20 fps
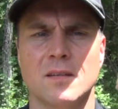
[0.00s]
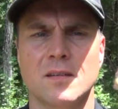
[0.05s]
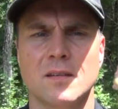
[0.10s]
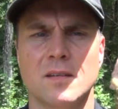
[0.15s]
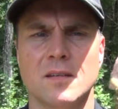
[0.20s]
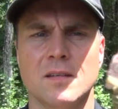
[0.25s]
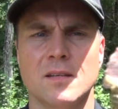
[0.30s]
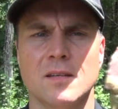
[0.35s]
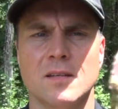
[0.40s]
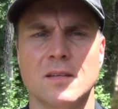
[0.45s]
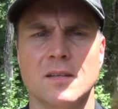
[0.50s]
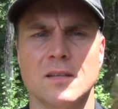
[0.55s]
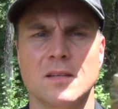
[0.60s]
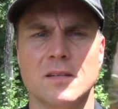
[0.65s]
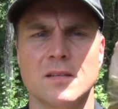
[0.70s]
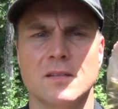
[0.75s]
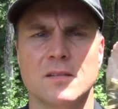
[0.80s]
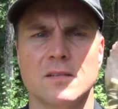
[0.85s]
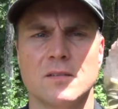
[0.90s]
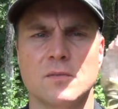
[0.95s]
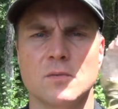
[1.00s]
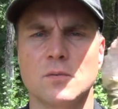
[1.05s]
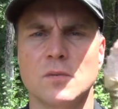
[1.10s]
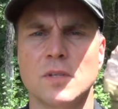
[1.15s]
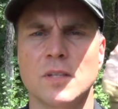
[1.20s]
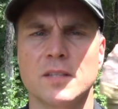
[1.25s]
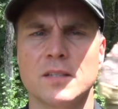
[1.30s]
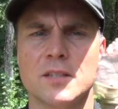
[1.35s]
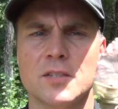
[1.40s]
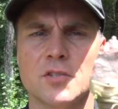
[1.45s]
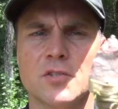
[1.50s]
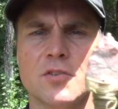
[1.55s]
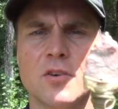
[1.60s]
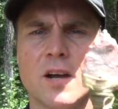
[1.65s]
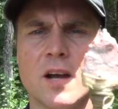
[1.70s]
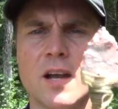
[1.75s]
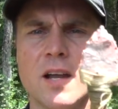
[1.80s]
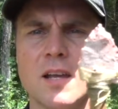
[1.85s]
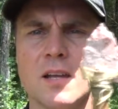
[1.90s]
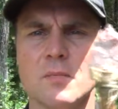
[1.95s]
And uh, we'll let this
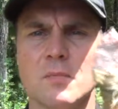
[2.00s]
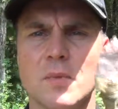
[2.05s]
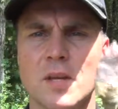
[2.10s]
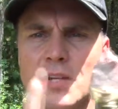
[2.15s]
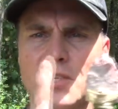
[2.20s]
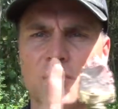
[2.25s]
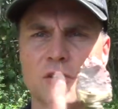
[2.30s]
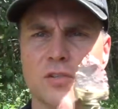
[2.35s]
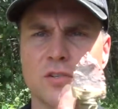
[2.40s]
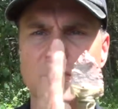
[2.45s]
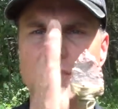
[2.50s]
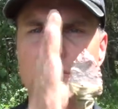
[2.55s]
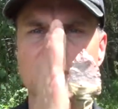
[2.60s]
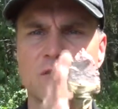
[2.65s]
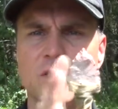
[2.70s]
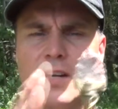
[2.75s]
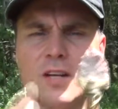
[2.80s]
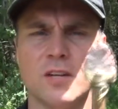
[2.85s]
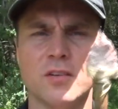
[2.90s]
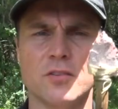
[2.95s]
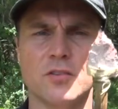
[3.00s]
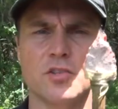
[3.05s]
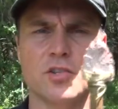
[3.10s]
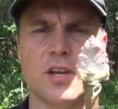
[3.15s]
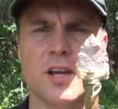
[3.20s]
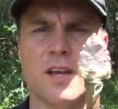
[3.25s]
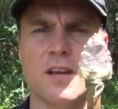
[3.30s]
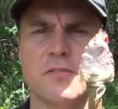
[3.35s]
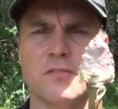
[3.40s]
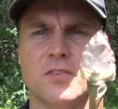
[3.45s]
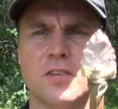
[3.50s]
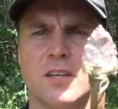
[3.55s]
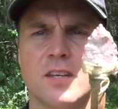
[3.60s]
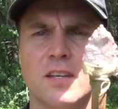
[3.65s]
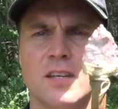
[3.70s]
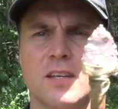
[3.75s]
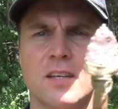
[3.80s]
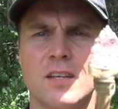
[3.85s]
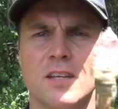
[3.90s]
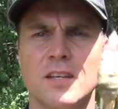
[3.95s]
dry, make sure it's straight on the shaft,
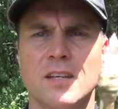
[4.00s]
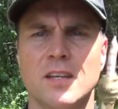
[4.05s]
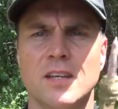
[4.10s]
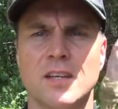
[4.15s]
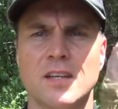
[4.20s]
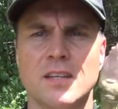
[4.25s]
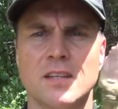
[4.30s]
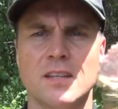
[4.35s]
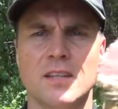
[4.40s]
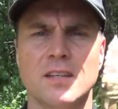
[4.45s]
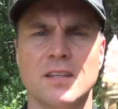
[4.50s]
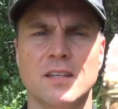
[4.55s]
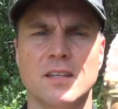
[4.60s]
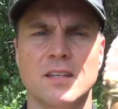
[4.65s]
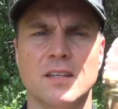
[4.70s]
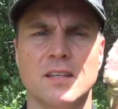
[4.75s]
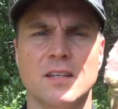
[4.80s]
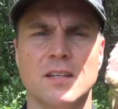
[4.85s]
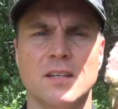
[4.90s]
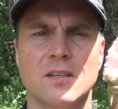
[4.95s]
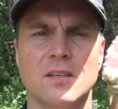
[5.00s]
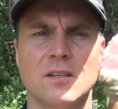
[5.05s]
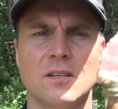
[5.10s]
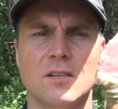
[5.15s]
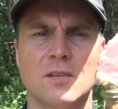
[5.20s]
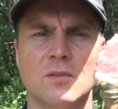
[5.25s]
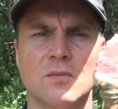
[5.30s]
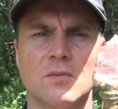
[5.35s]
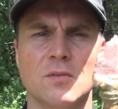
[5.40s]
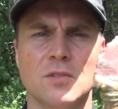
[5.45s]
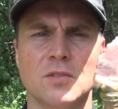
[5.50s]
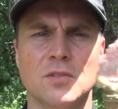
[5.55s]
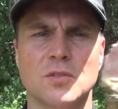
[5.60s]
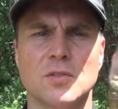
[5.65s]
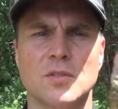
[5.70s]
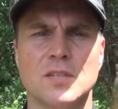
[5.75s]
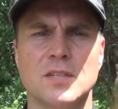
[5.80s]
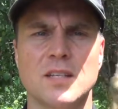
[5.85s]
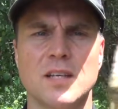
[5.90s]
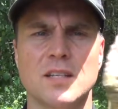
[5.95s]
and then uh, as
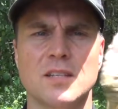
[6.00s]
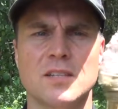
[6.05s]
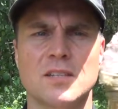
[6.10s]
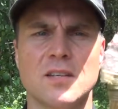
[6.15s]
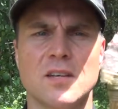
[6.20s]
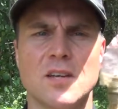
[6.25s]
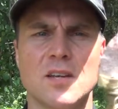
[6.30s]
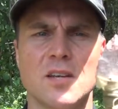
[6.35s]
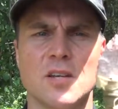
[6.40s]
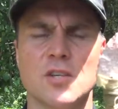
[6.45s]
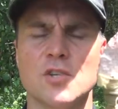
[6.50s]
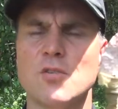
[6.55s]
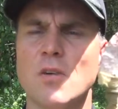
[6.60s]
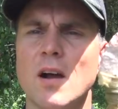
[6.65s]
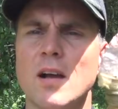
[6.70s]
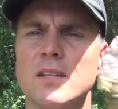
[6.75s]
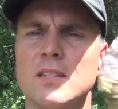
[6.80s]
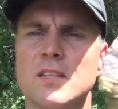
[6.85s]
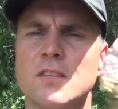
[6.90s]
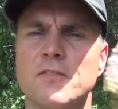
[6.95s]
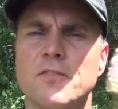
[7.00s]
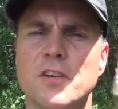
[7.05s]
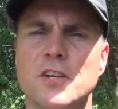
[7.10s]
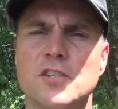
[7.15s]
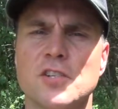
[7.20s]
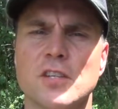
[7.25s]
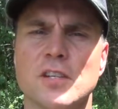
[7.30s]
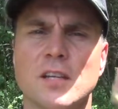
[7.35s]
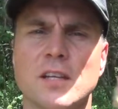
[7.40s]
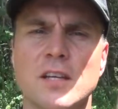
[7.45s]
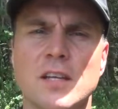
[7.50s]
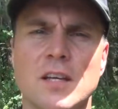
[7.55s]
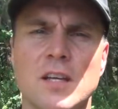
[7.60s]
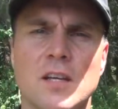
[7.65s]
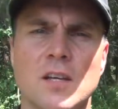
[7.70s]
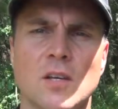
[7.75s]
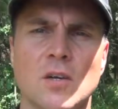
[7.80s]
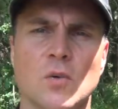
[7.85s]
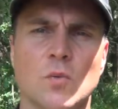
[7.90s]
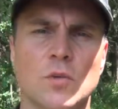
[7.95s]
soon as that's dried sufficiently,
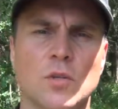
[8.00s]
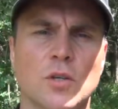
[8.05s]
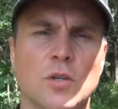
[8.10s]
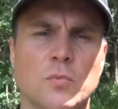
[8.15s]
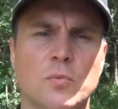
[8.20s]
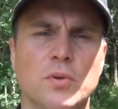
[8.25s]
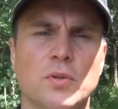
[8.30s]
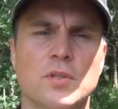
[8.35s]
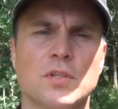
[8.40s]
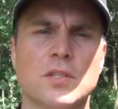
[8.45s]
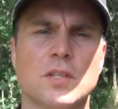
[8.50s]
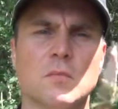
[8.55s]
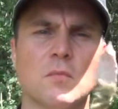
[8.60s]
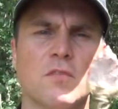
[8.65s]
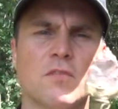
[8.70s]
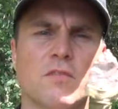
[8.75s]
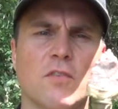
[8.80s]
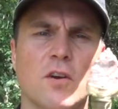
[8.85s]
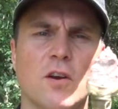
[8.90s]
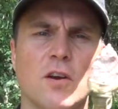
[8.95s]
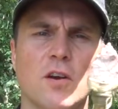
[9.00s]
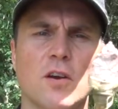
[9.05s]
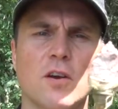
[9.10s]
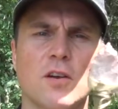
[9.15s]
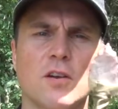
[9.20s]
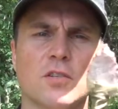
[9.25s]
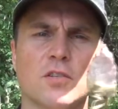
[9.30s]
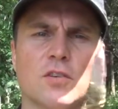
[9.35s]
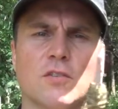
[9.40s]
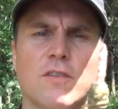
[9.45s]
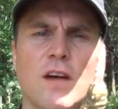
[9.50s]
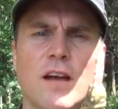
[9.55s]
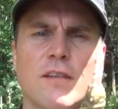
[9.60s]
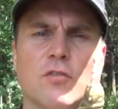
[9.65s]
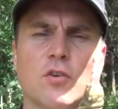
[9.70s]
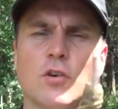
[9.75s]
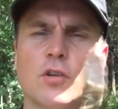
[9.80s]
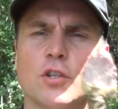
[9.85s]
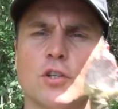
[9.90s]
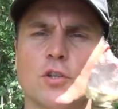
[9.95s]
we'll put some of our
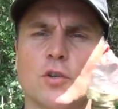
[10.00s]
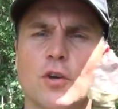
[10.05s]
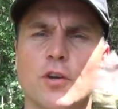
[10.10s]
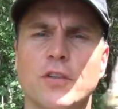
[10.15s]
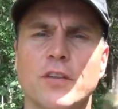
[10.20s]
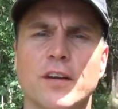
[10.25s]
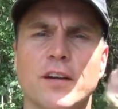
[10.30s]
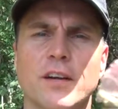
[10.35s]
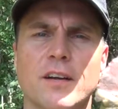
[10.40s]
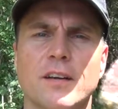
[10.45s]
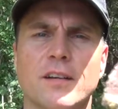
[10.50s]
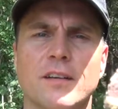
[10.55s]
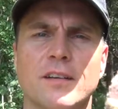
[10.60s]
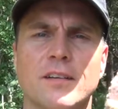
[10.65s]
survival glue on there.